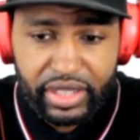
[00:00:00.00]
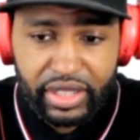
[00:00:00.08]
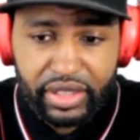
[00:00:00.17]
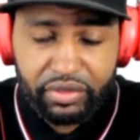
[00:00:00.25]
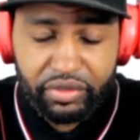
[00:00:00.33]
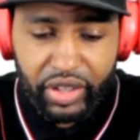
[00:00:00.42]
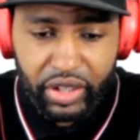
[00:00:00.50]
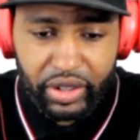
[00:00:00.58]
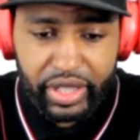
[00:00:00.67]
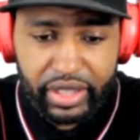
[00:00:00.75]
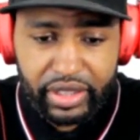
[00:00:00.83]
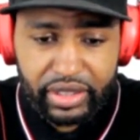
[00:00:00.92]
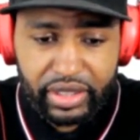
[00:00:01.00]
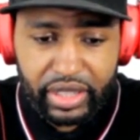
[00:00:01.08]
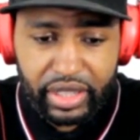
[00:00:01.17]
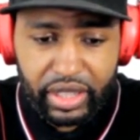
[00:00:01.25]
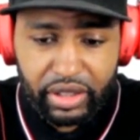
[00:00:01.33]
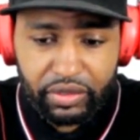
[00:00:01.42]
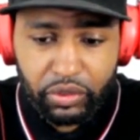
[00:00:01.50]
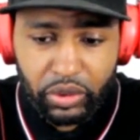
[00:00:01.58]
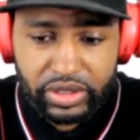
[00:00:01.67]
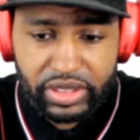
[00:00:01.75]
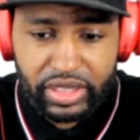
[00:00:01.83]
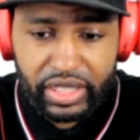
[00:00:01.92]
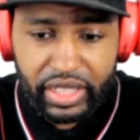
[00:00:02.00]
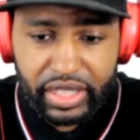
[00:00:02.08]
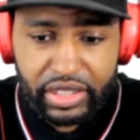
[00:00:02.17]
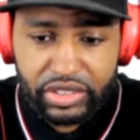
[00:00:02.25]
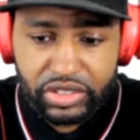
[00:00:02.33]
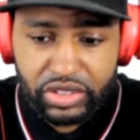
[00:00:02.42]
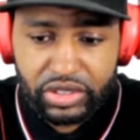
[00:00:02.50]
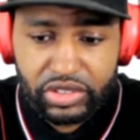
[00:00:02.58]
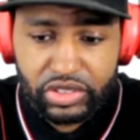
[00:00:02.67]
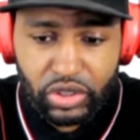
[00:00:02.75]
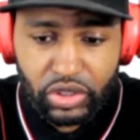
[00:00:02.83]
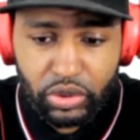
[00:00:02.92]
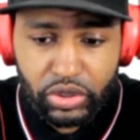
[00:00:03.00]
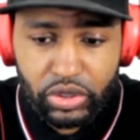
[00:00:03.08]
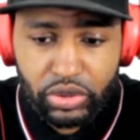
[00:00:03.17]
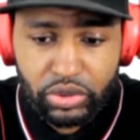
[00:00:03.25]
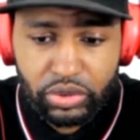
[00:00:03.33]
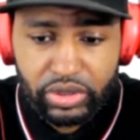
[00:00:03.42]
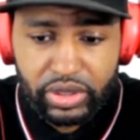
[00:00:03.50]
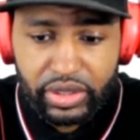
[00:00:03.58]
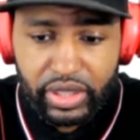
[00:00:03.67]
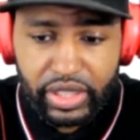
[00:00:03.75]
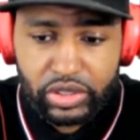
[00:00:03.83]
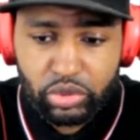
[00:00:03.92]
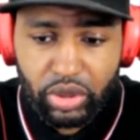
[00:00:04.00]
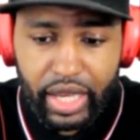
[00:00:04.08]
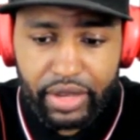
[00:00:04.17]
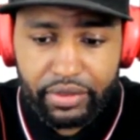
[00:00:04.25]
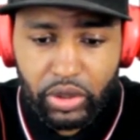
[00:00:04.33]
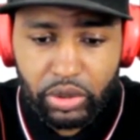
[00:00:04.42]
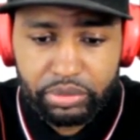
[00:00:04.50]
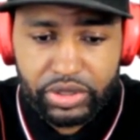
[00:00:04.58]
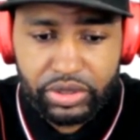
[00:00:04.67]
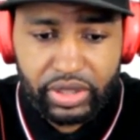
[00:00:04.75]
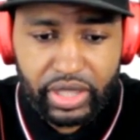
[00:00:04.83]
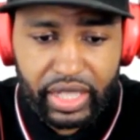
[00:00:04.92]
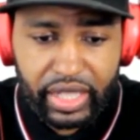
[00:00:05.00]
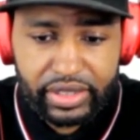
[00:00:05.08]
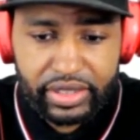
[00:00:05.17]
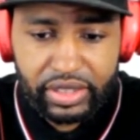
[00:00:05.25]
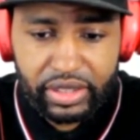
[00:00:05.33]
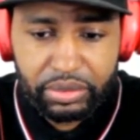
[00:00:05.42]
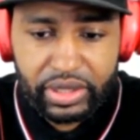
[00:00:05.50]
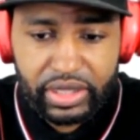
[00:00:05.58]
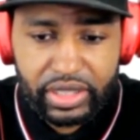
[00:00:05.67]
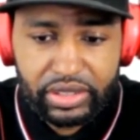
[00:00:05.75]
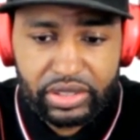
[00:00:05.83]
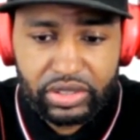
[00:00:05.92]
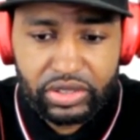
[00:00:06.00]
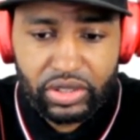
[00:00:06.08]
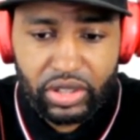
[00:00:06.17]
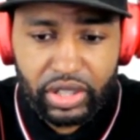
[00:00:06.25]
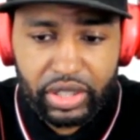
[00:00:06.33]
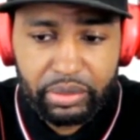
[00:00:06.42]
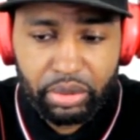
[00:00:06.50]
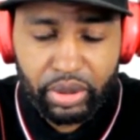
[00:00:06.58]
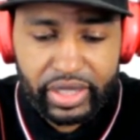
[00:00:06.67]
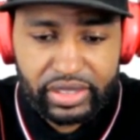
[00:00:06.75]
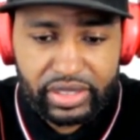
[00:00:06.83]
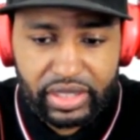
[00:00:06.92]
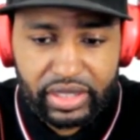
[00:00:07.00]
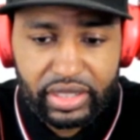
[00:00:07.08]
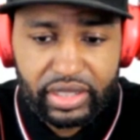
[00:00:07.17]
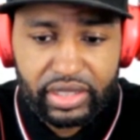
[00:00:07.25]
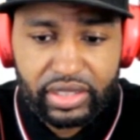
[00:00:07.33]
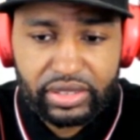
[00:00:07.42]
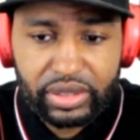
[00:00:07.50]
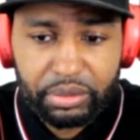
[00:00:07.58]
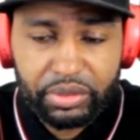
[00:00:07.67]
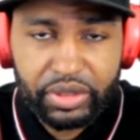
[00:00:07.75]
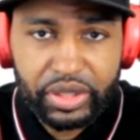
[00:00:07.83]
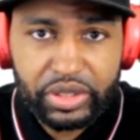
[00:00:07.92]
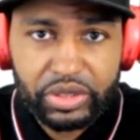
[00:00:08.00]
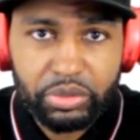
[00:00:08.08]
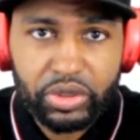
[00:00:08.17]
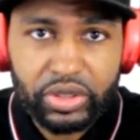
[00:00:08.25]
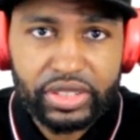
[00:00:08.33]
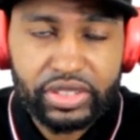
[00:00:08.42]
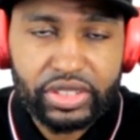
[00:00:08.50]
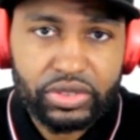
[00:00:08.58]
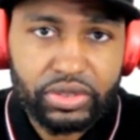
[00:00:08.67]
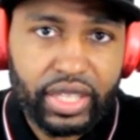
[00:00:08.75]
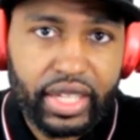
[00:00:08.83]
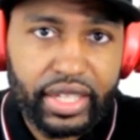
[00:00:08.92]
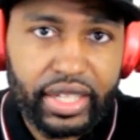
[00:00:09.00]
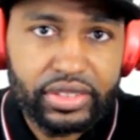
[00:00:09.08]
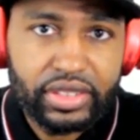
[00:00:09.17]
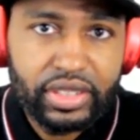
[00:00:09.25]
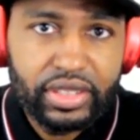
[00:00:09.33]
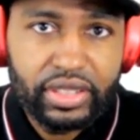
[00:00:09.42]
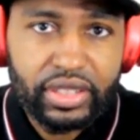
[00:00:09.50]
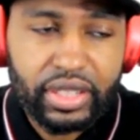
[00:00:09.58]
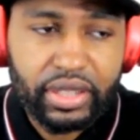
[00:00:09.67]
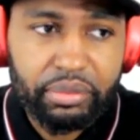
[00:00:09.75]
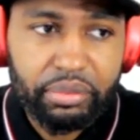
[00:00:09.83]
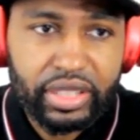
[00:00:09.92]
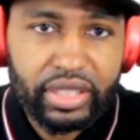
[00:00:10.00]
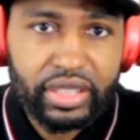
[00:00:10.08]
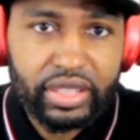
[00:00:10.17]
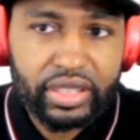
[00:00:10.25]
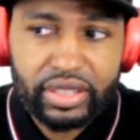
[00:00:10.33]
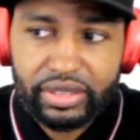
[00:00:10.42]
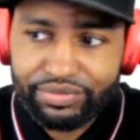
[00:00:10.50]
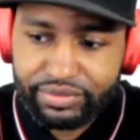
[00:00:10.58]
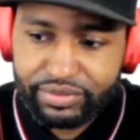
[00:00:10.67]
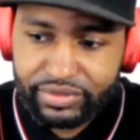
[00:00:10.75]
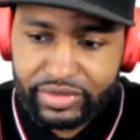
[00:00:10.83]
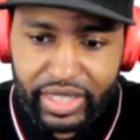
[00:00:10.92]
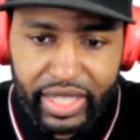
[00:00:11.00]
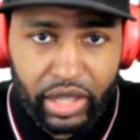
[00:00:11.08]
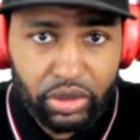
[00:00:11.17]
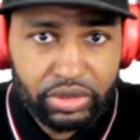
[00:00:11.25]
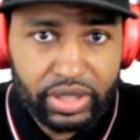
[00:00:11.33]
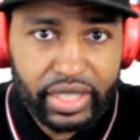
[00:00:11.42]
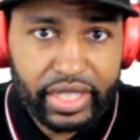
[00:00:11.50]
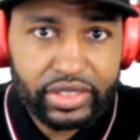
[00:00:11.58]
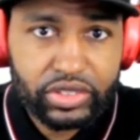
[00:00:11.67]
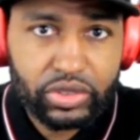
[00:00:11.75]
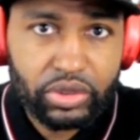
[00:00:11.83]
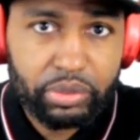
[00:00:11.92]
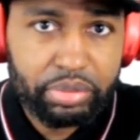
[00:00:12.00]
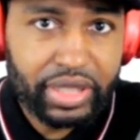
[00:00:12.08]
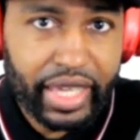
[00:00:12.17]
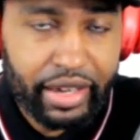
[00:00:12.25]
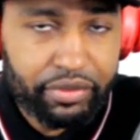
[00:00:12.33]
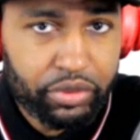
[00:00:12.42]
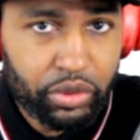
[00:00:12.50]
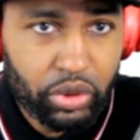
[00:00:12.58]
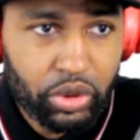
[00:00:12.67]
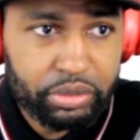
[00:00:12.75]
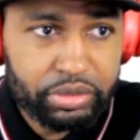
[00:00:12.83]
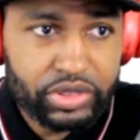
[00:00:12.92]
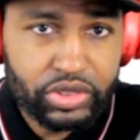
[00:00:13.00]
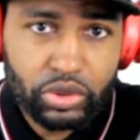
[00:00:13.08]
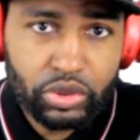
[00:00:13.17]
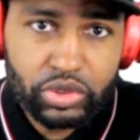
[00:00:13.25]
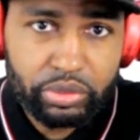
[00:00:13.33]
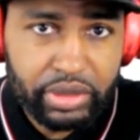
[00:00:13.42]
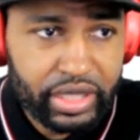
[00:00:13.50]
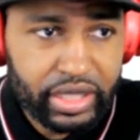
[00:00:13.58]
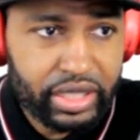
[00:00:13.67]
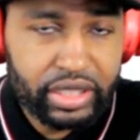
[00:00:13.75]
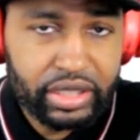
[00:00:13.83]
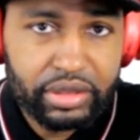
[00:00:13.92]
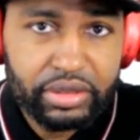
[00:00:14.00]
very uh, unfortunate and it should show you and drive home to you guys that we need to start embracing some of these more decentralized uh, media outlets or platforms, social media,